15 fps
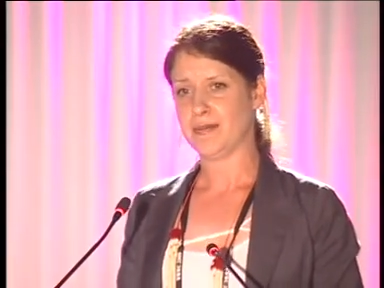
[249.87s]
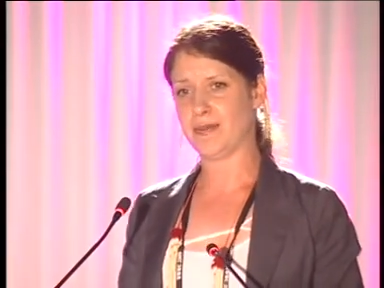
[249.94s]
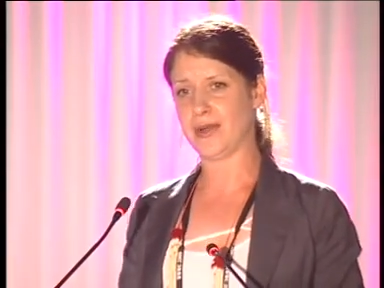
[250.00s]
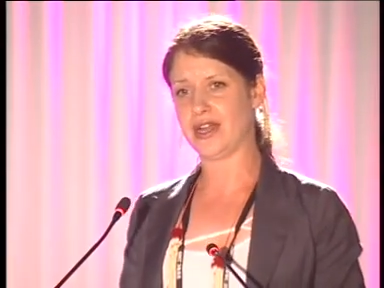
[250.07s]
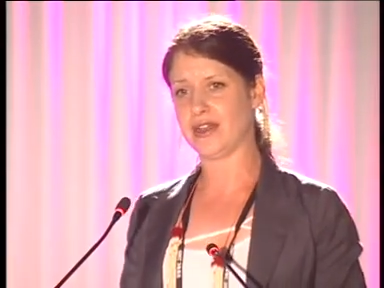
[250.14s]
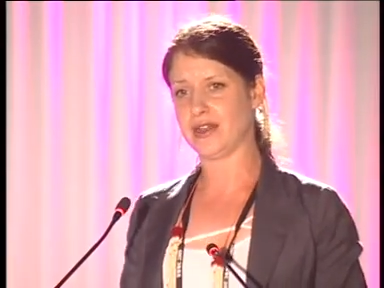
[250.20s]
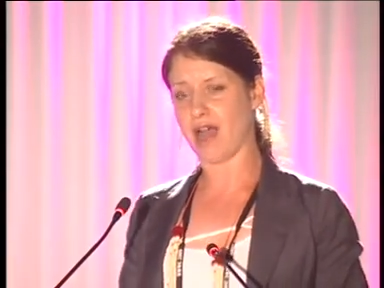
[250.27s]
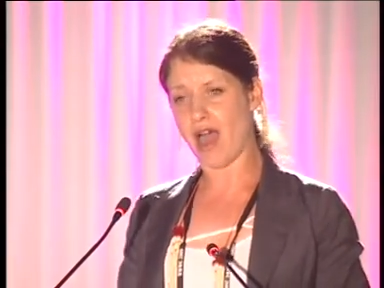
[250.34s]

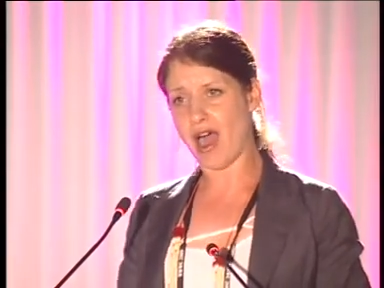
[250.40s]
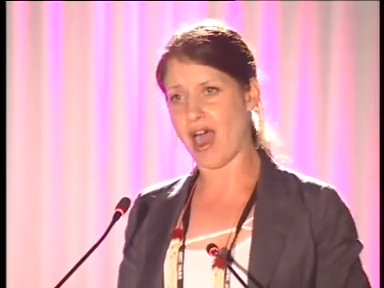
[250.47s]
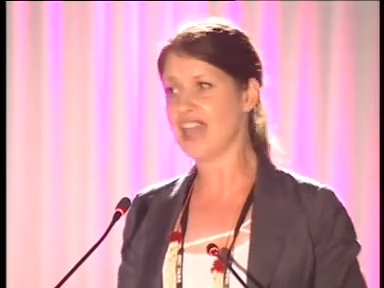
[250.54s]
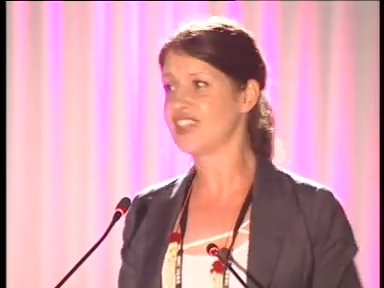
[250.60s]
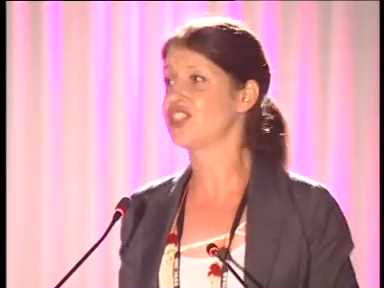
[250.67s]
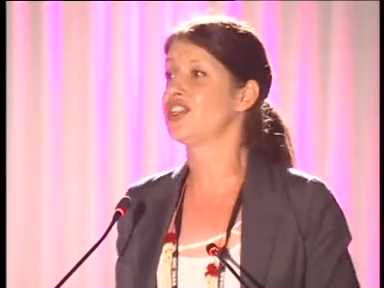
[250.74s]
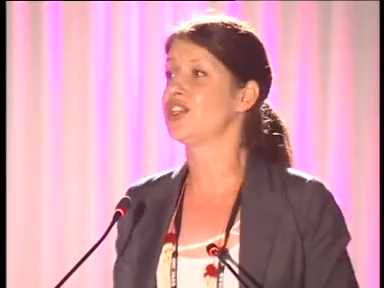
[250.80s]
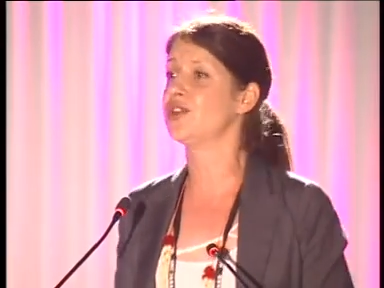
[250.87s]
but I
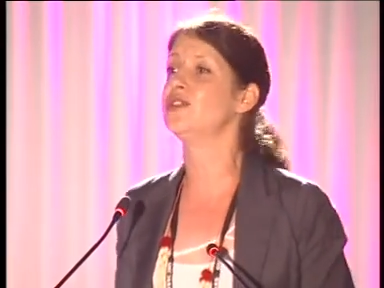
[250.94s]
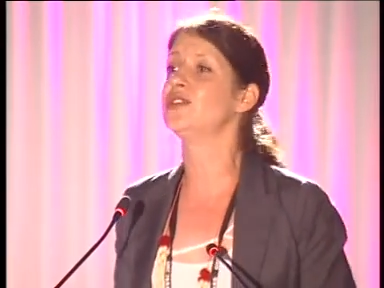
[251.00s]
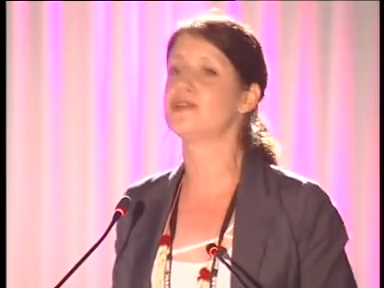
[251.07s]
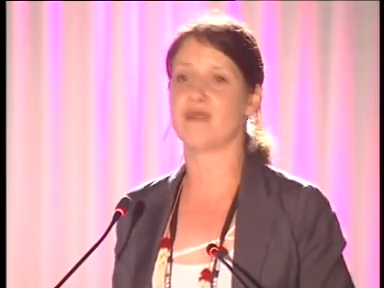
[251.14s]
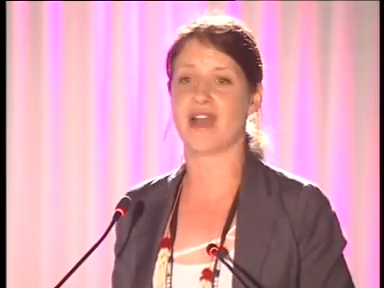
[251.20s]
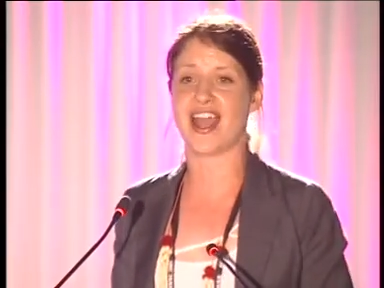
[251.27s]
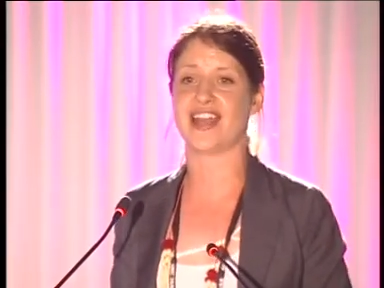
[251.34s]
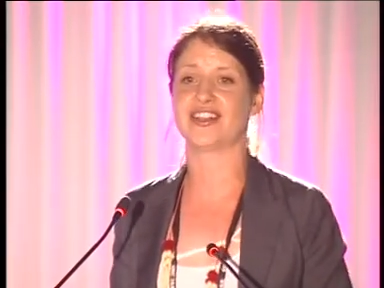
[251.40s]
choose
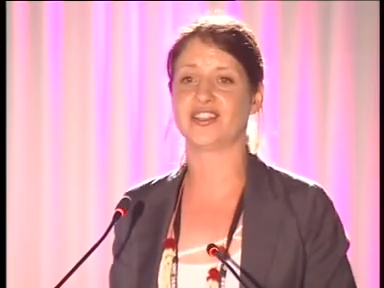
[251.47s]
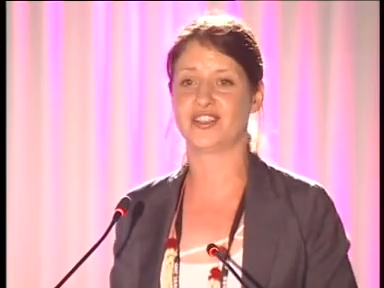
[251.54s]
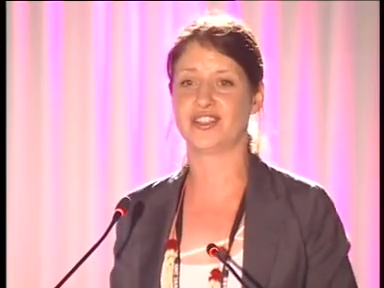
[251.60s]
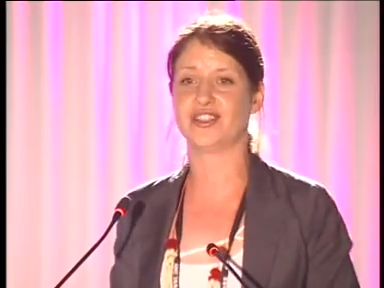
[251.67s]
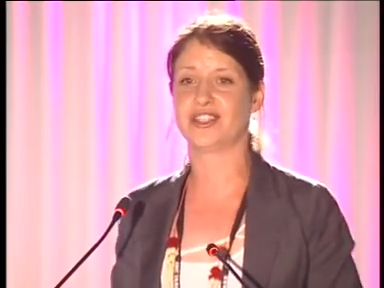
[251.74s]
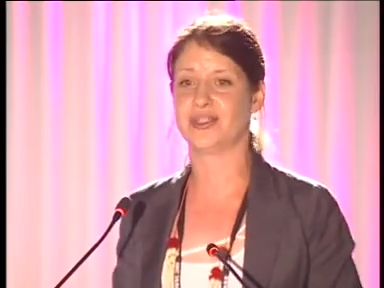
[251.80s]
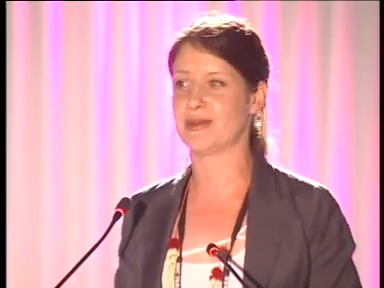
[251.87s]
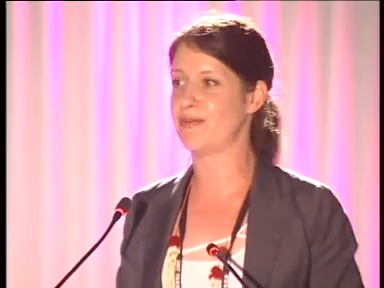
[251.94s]
my
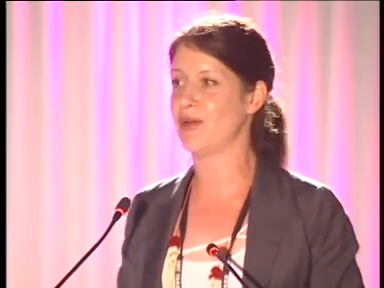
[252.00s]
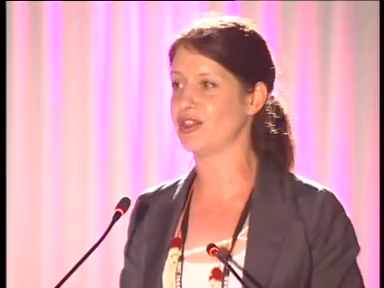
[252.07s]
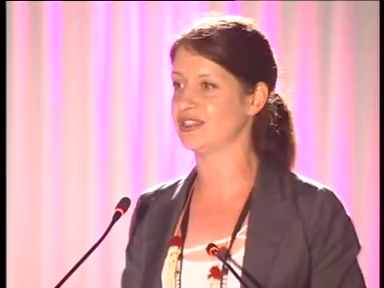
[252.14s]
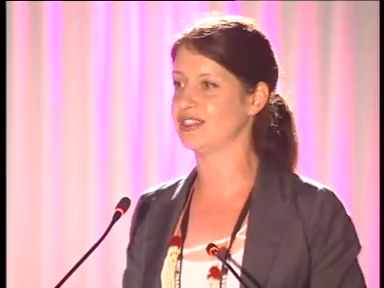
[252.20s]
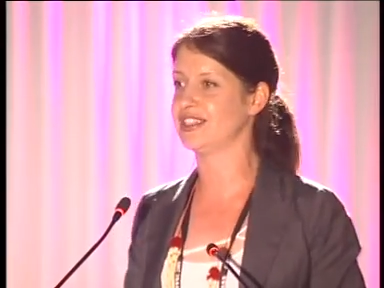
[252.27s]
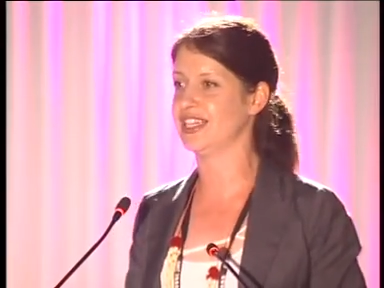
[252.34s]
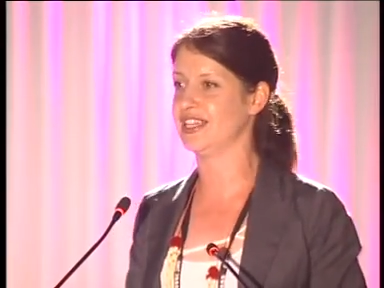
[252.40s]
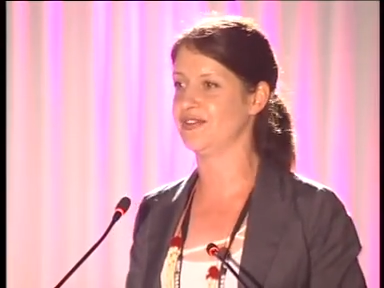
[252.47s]
attitude to be
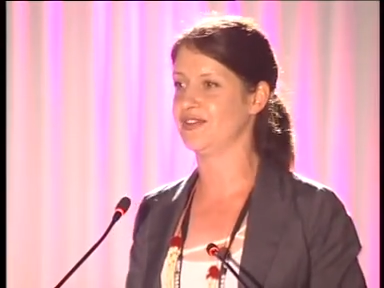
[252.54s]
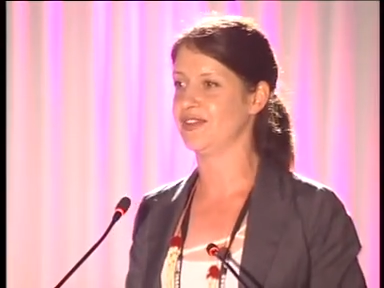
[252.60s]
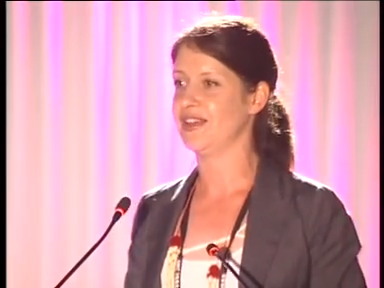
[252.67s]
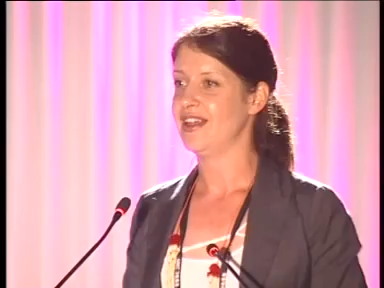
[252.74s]
positive.